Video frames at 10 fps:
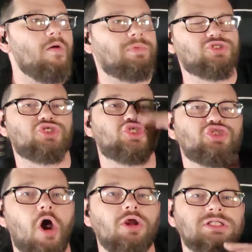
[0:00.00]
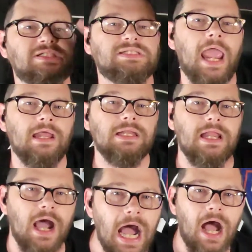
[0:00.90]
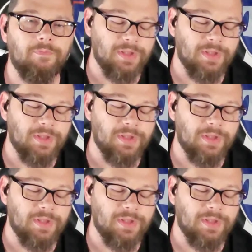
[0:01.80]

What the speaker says: but start standing up.